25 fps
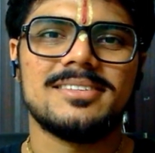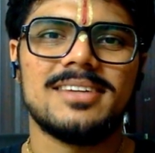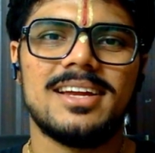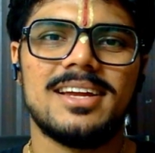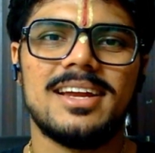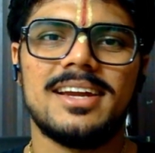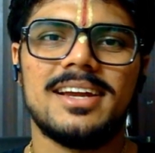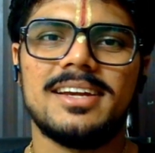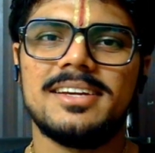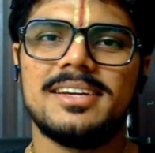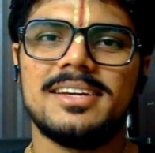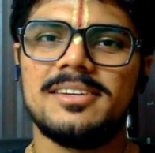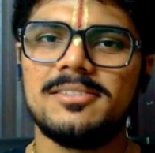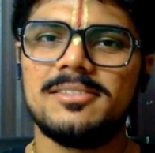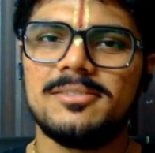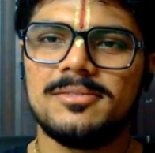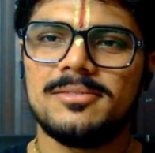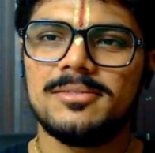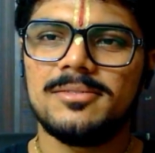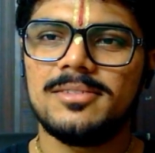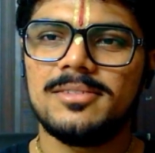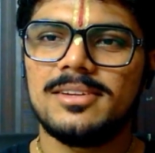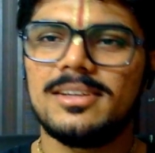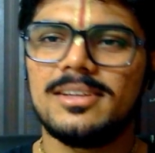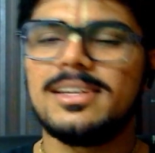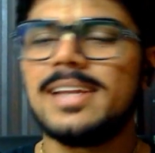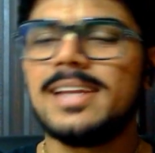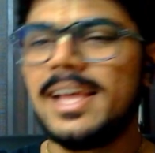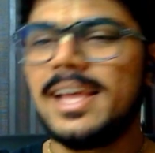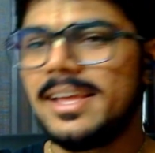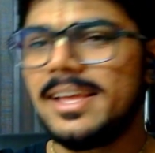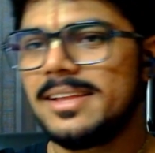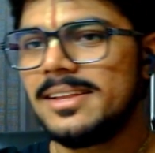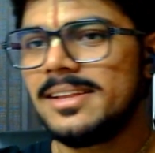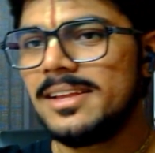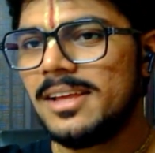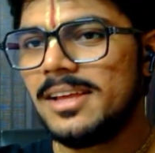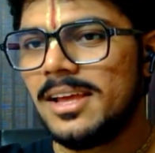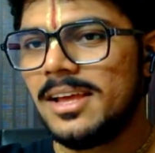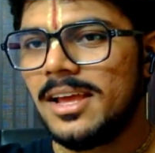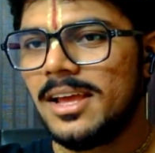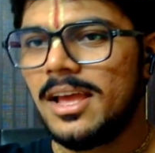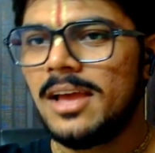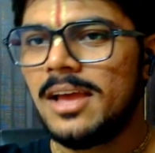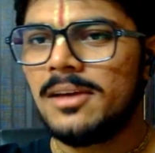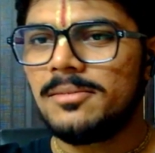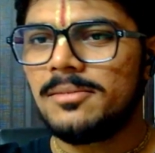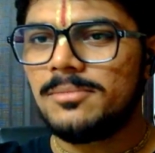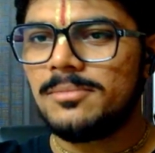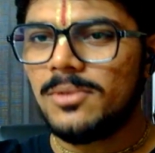And like
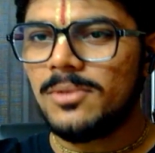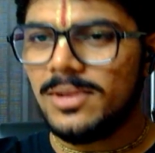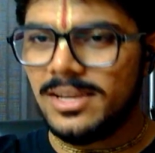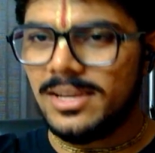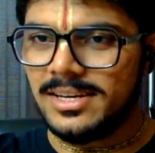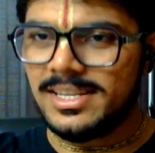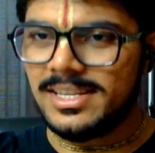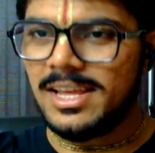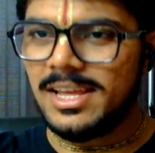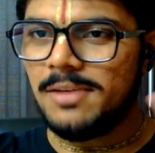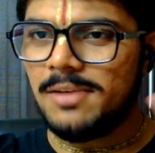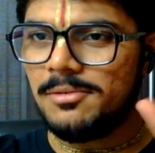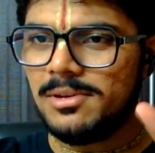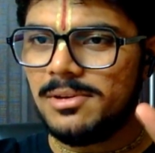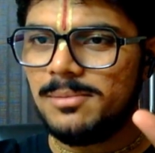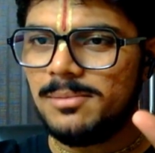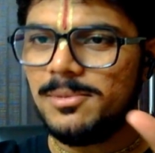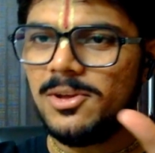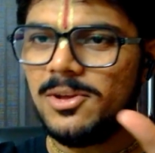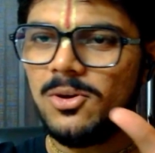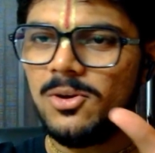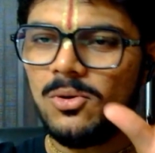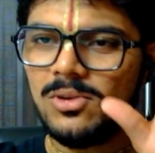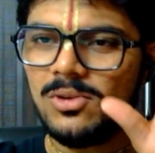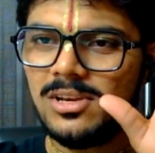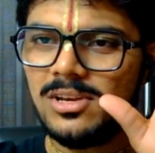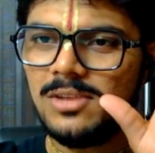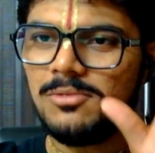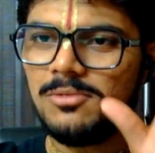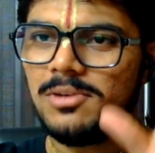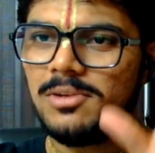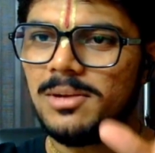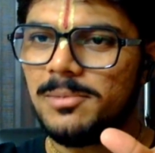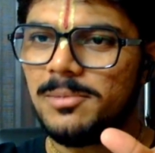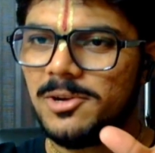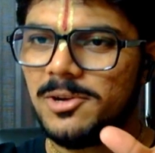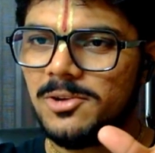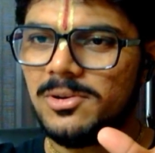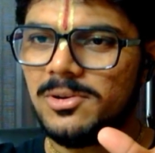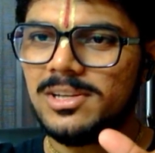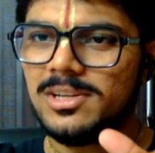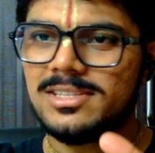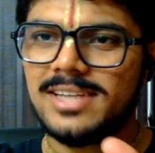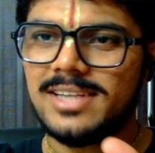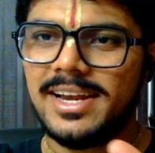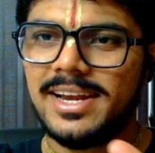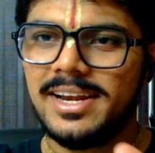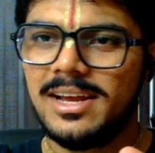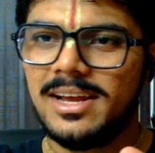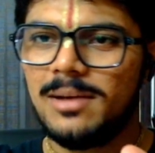uh, there will be only one particular
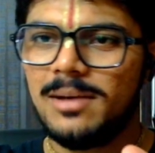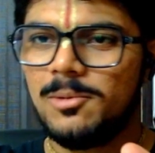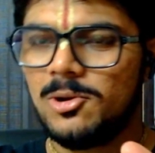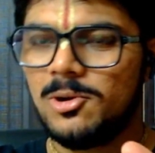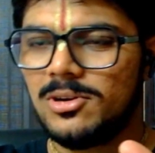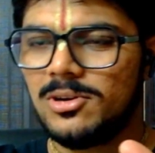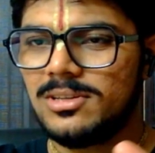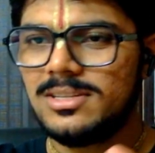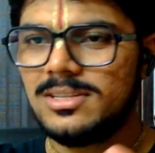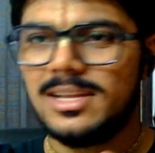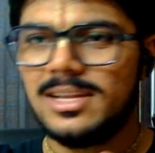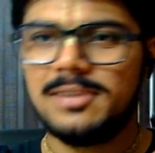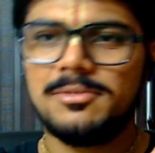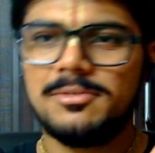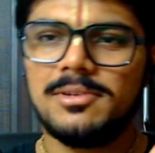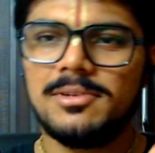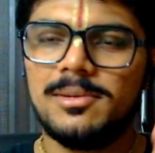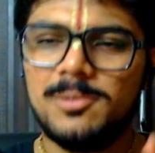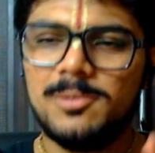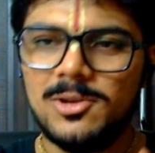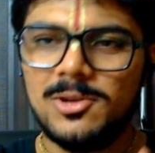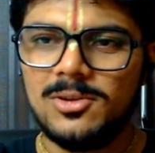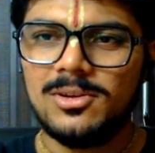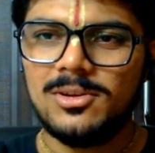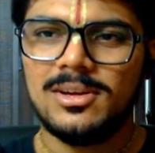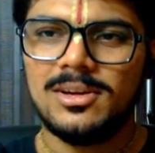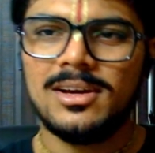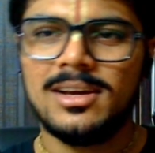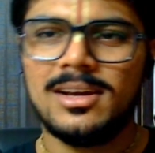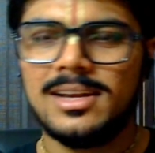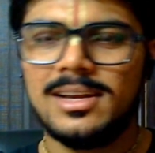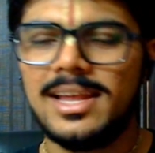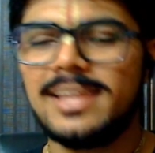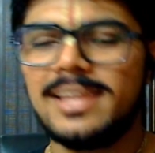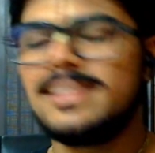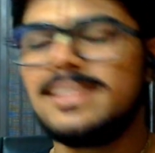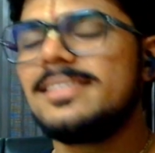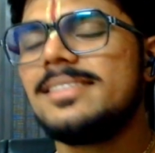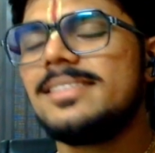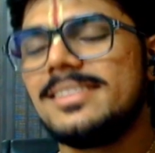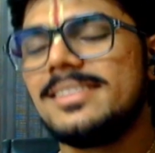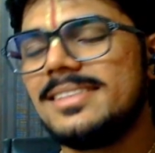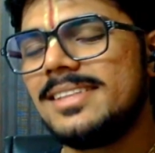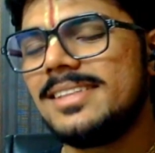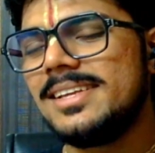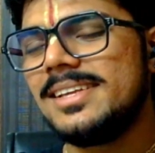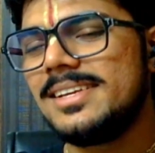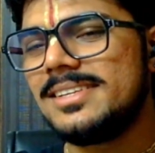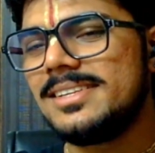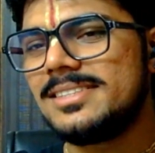sidecar model that will be like
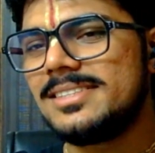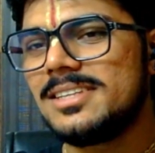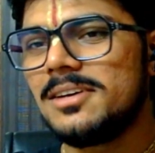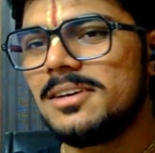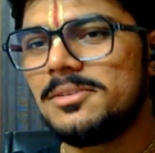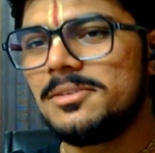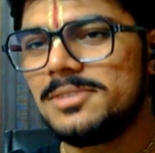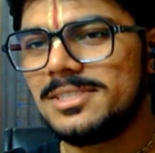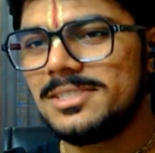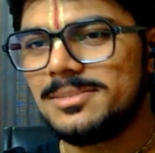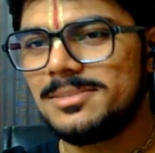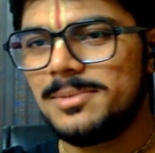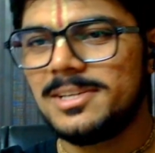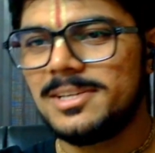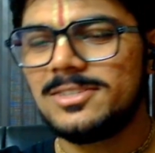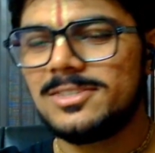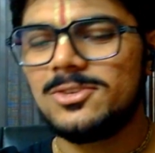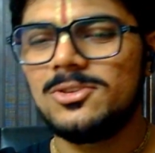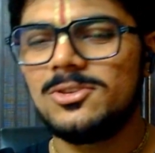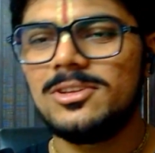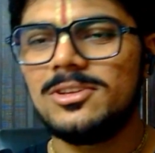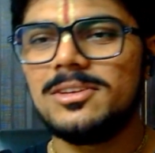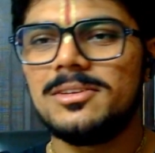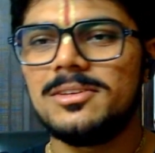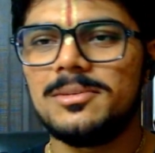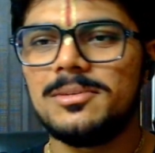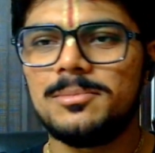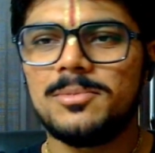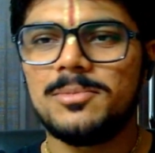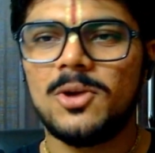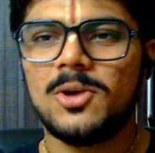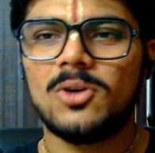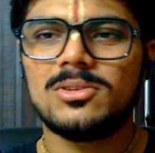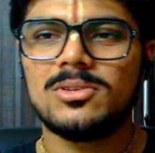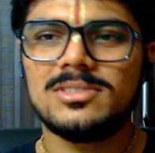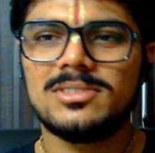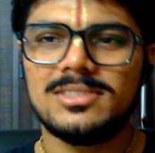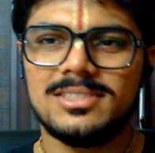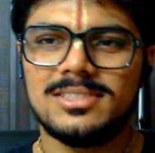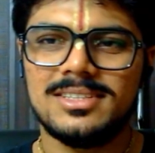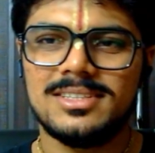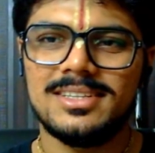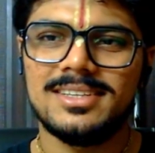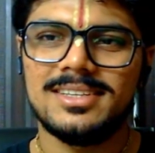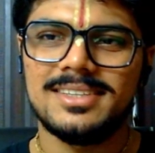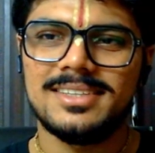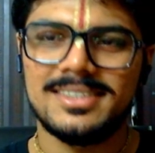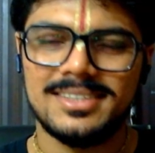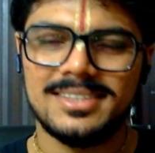the service mesh or the proxy,